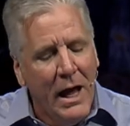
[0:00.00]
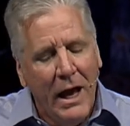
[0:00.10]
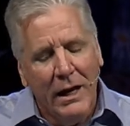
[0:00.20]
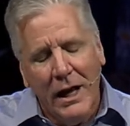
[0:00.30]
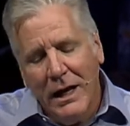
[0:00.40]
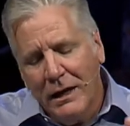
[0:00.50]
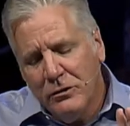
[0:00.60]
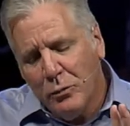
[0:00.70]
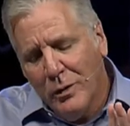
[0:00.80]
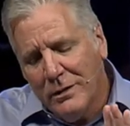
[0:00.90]
And I
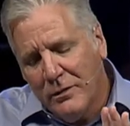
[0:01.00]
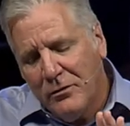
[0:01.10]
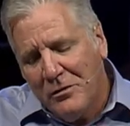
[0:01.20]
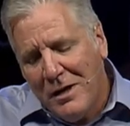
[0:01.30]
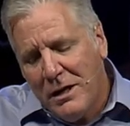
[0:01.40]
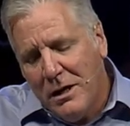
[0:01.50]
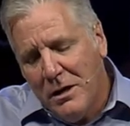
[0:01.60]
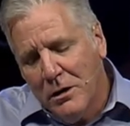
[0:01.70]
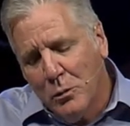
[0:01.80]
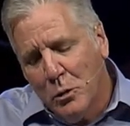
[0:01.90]
just want to say
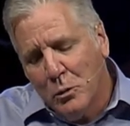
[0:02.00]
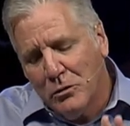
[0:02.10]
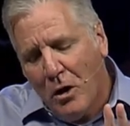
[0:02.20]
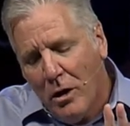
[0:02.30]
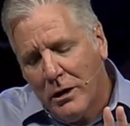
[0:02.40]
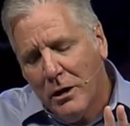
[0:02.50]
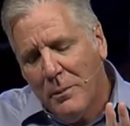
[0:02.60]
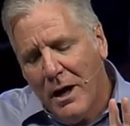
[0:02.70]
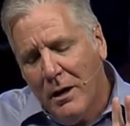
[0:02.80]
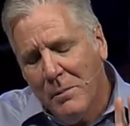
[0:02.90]
here, when we're talking
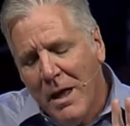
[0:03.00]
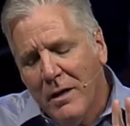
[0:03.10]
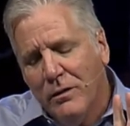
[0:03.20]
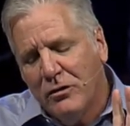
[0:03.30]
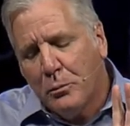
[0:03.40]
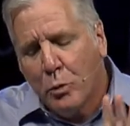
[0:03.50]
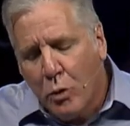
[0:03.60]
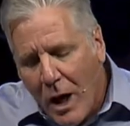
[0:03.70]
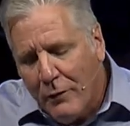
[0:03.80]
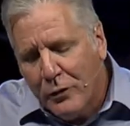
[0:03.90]
about this
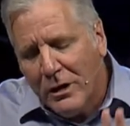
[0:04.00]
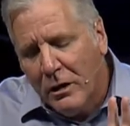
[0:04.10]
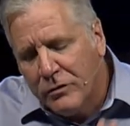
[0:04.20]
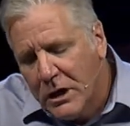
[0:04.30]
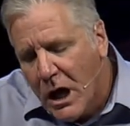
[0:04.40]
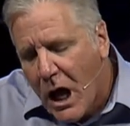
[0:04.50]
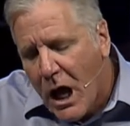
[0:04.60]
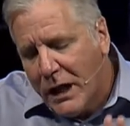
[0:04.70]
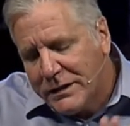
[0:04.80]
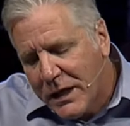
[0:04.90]
prophet of
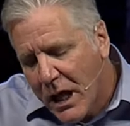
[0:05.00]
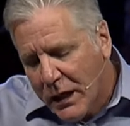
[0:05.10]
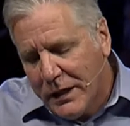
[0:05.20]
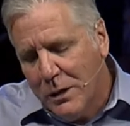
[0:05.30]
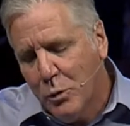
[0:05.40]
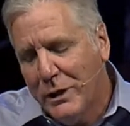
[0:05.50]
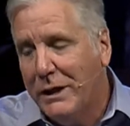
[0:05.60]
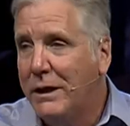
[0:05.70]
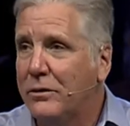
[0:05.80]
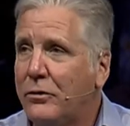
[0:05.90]
God telling him what he
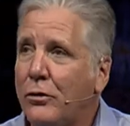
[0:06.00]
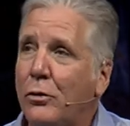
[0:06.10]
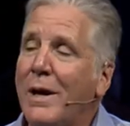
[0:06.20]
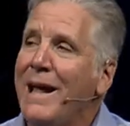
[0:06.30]
needed to do,